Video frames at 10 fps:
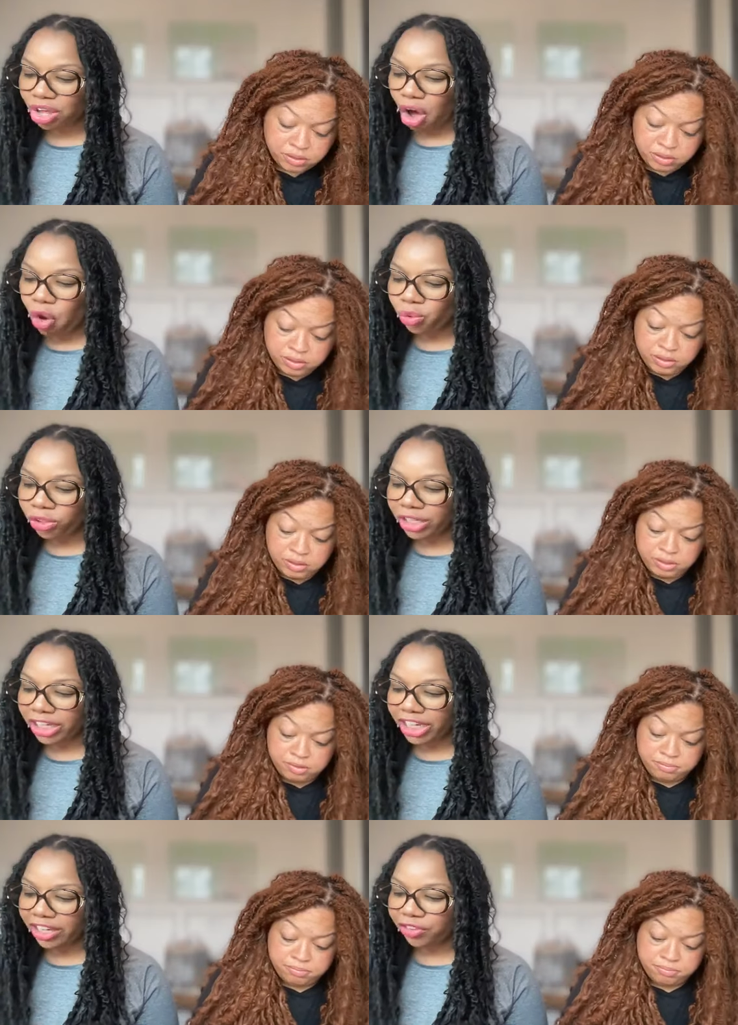
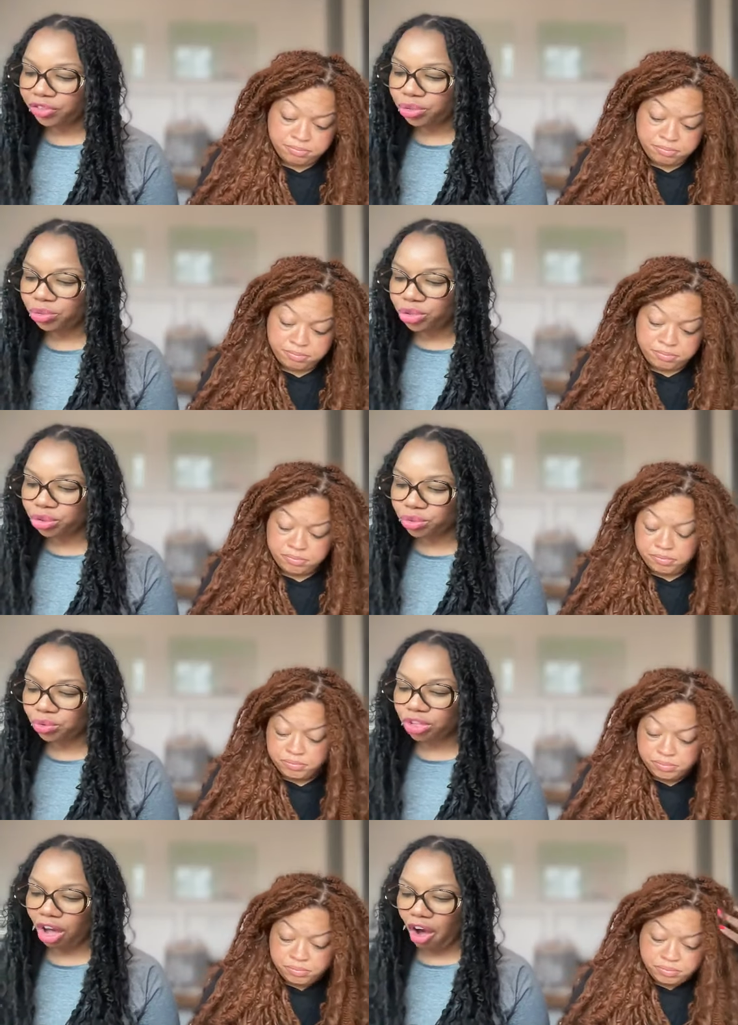Speaker 1: only if you do the
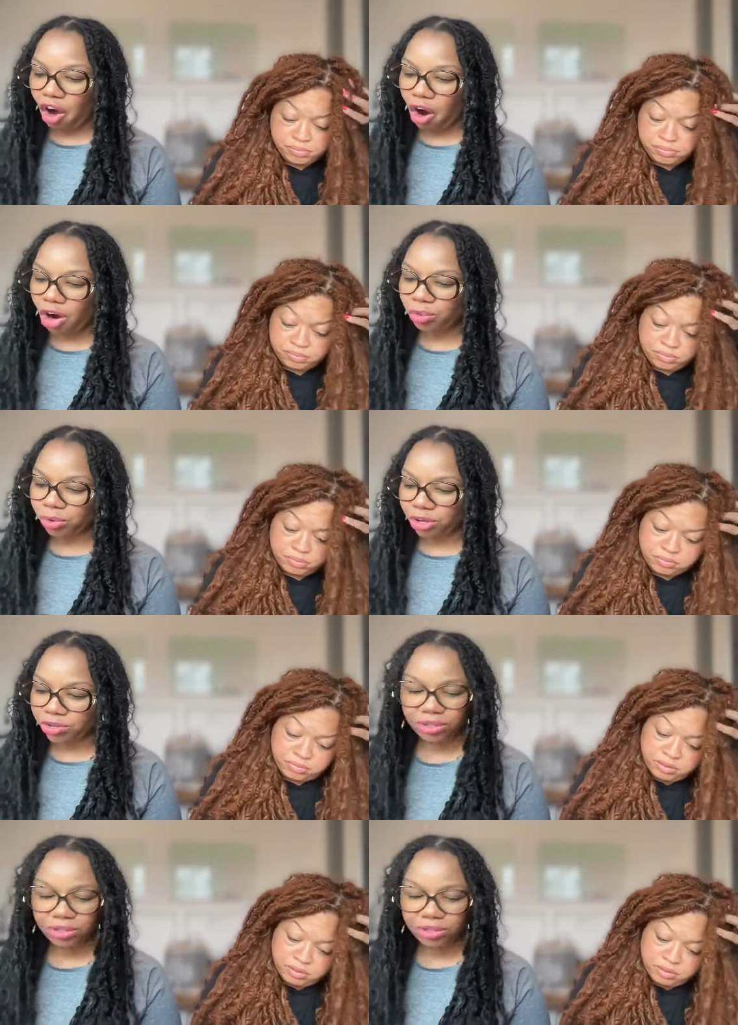hard work.